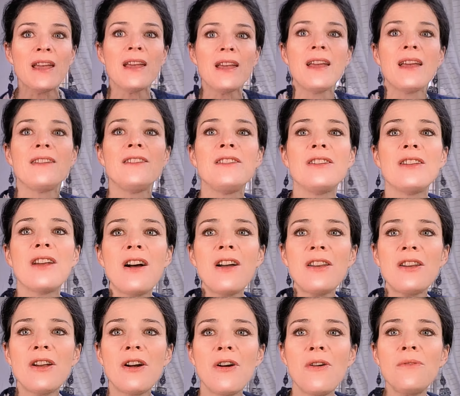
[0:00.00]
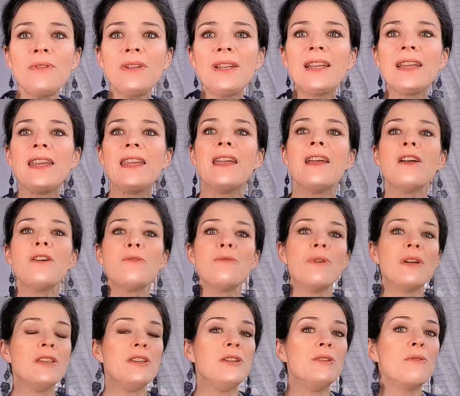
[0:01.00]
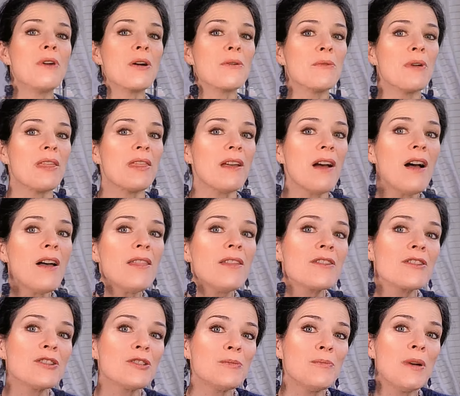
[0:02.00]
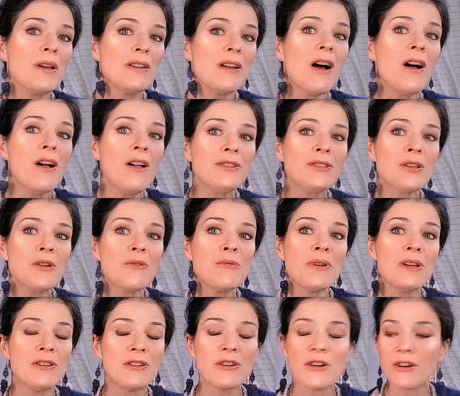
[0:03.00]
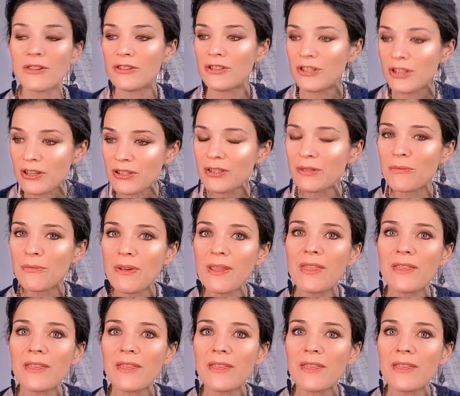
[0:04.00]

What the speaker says: not only when you are with others, but also when you are just with